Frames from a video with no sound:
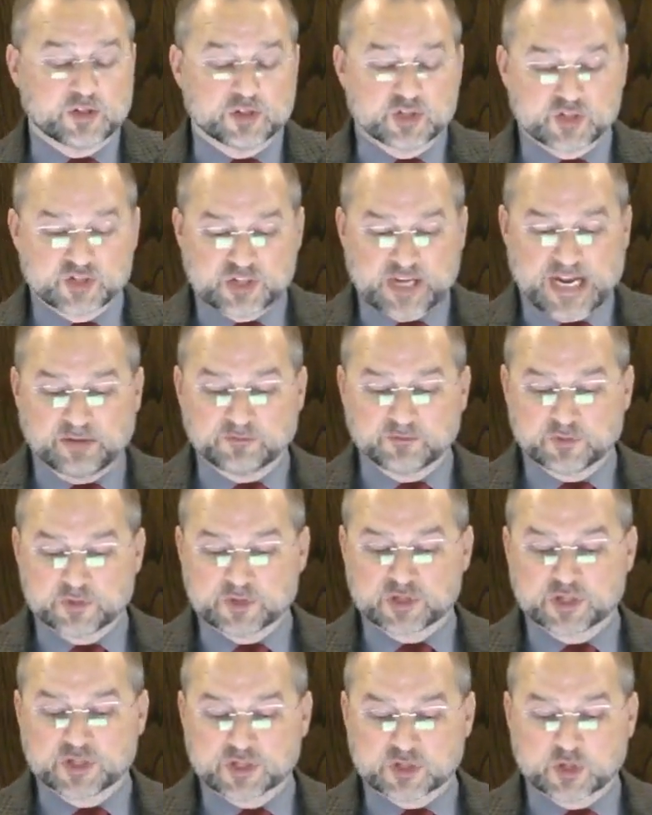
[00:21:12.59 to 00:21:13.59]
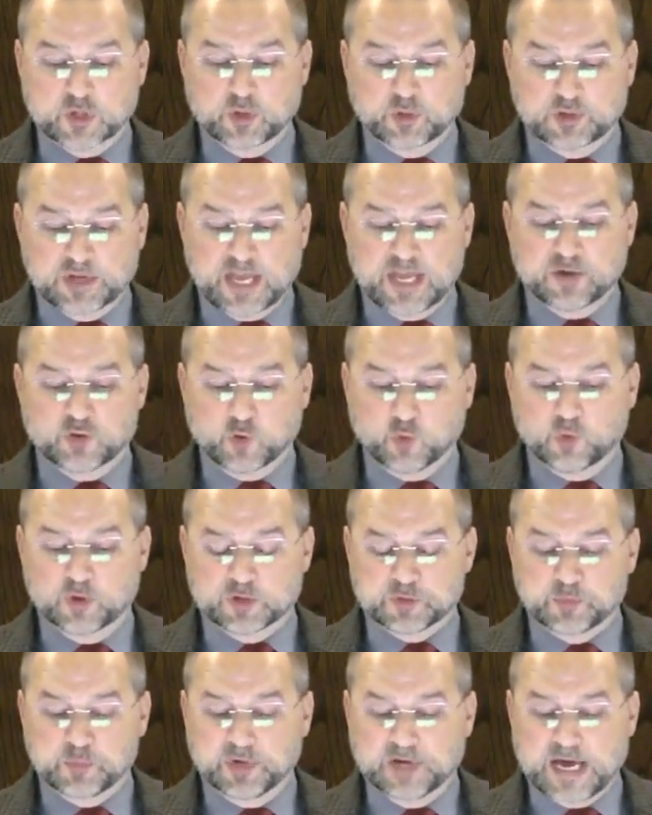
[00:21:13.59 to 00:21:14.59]
The San Francisco Gay
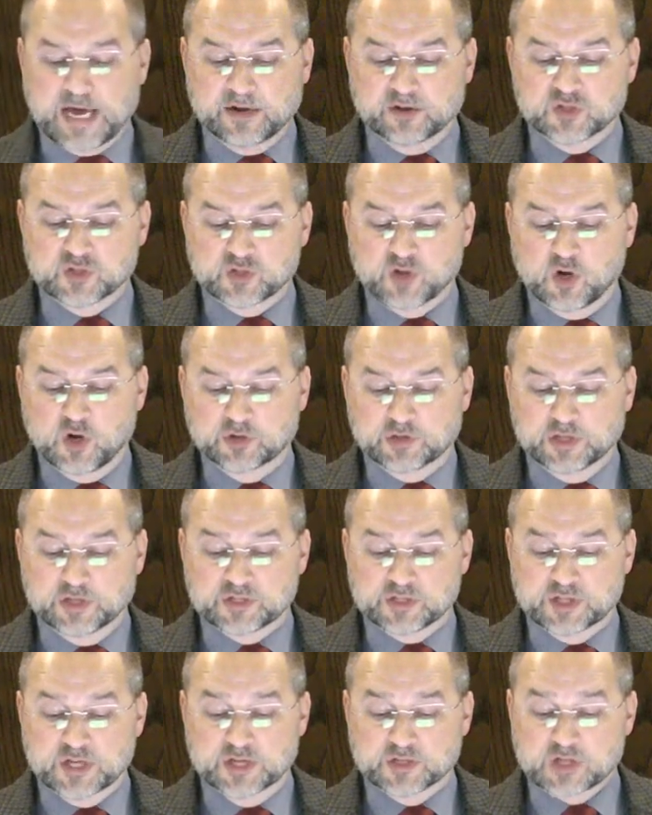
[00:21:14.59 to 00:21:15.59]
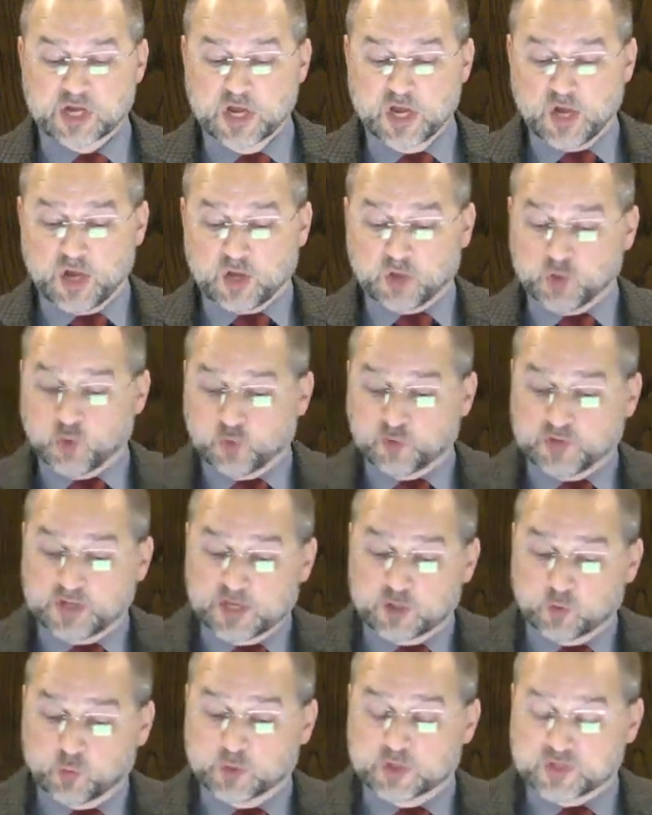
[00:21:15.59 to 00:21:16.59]
Chorus put out a song that says, You
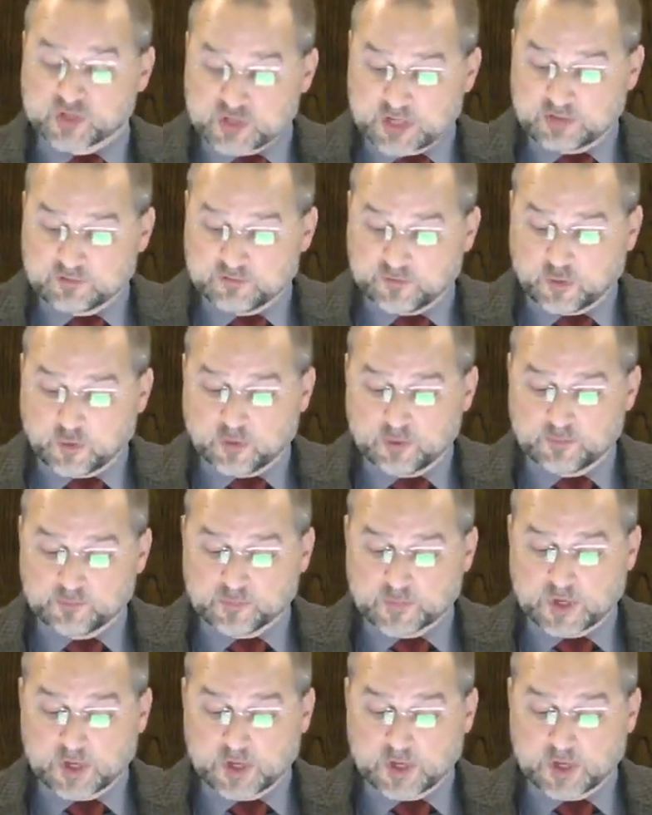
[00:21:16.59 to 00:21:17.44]
think we're sinful.